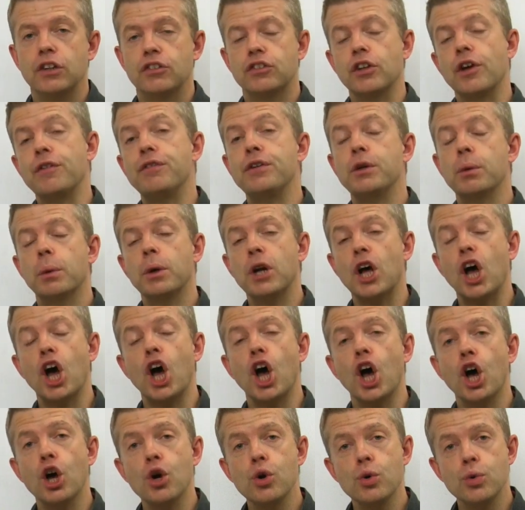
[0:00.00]
So if you want to
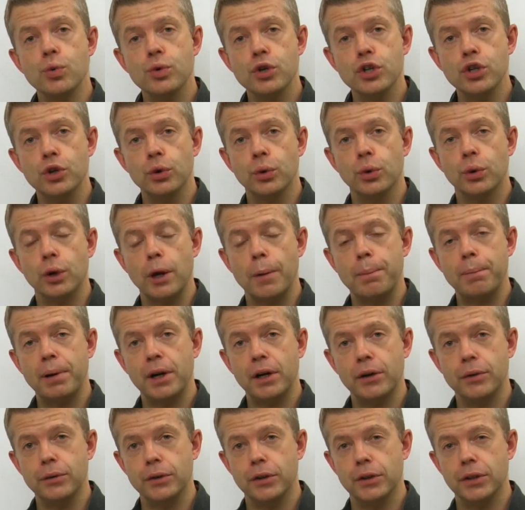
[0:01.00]
own your
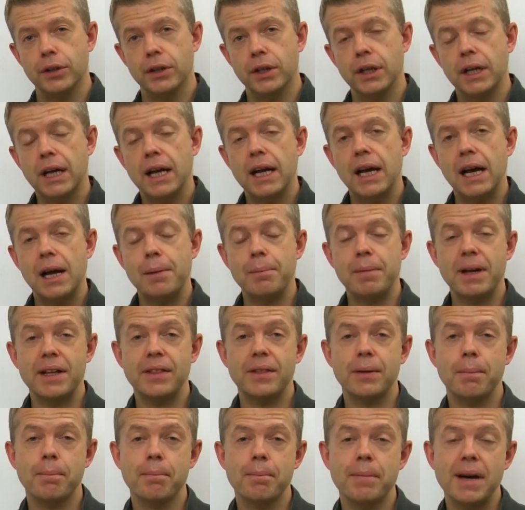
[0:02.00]
opponent and
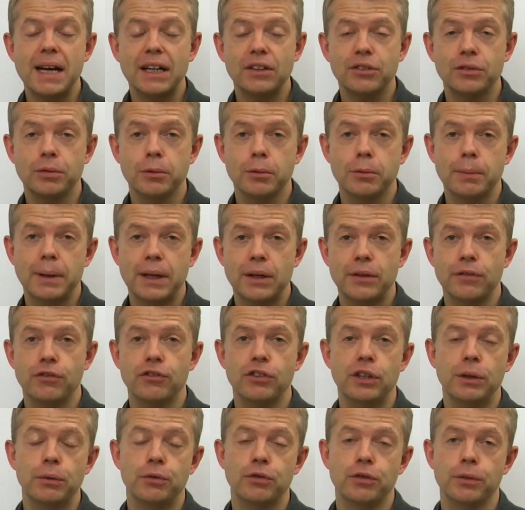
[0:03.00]
make the maximum amount of
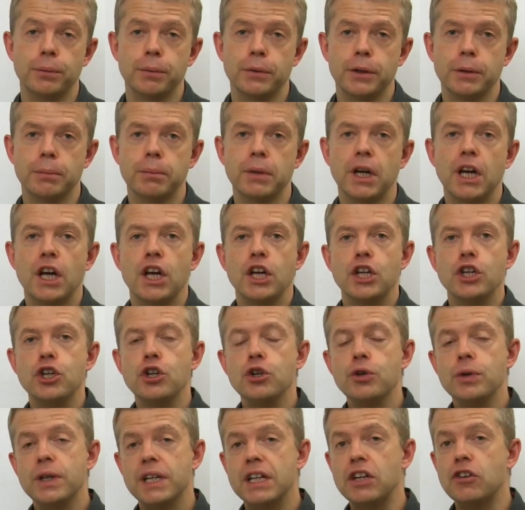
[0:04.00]
chips from them,
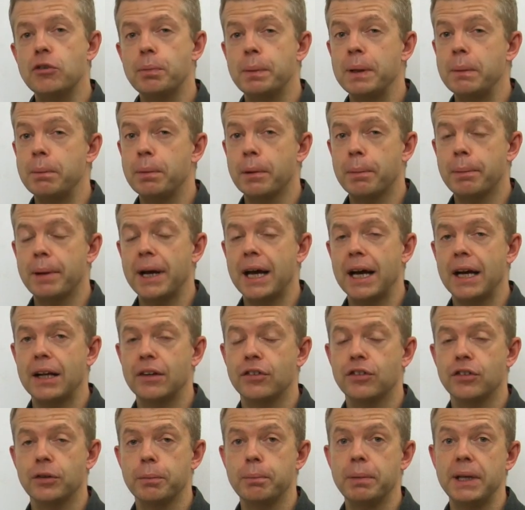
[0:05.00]
you need to be
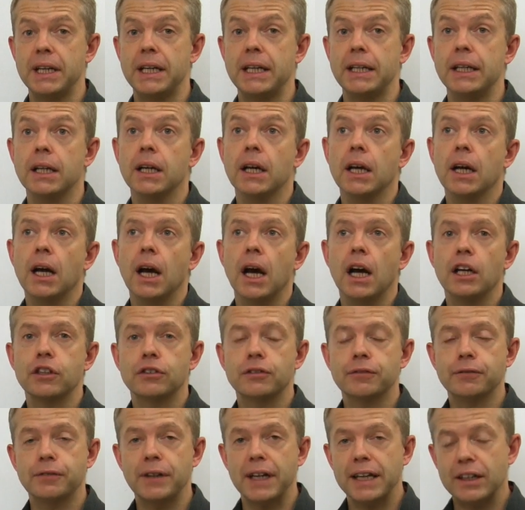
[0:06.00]
prepared to be
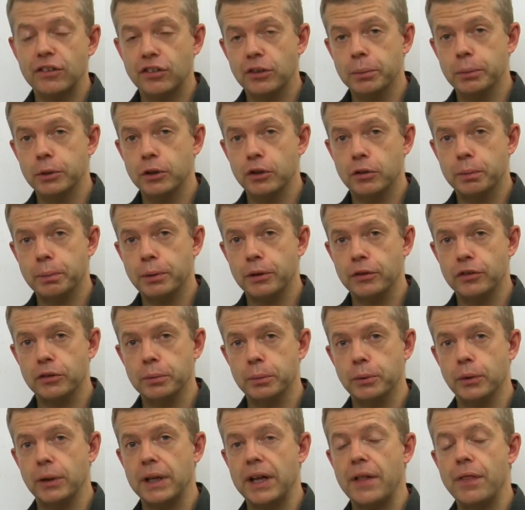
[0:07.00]
as flexible as
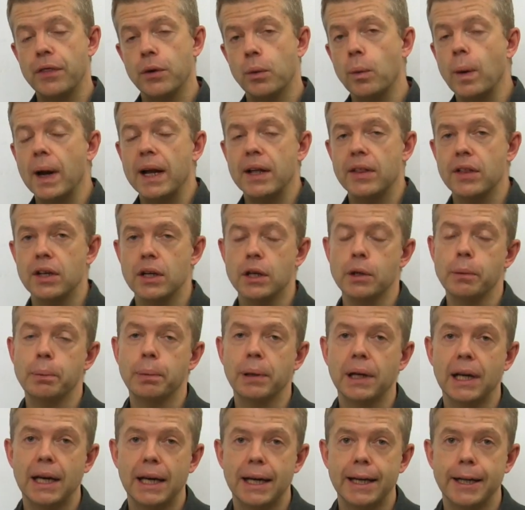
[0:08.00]
possible in the way that you
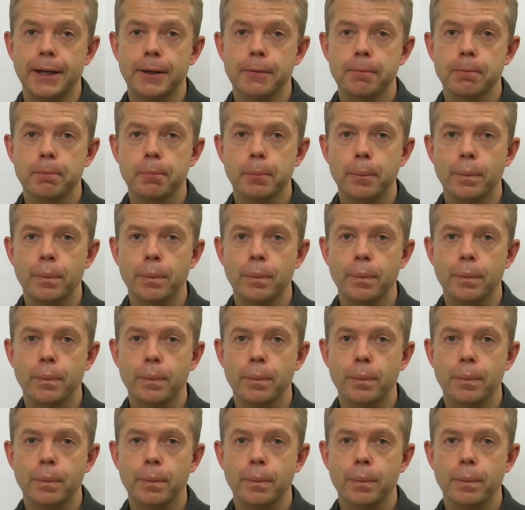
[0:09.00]
play.